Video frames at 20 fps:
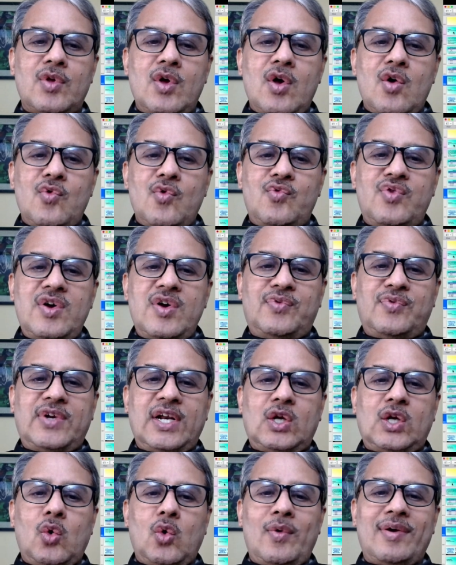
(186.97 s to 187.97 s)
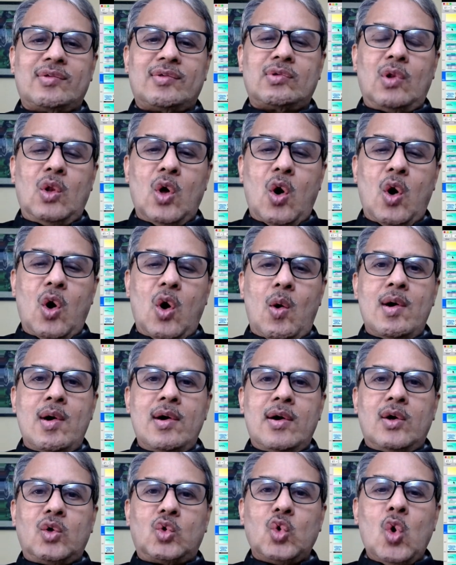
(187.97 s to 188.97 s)
52 weeks low,
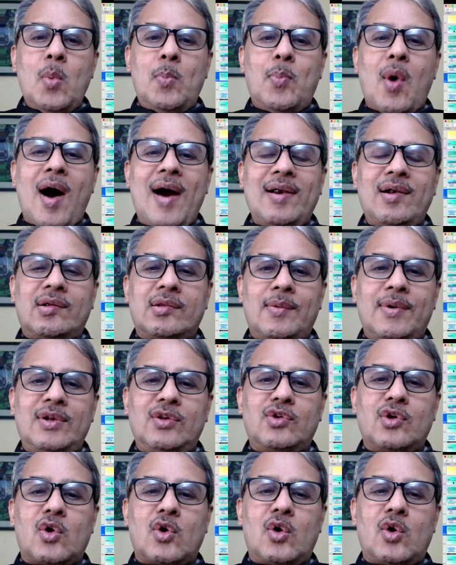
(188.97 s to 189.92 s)
2.70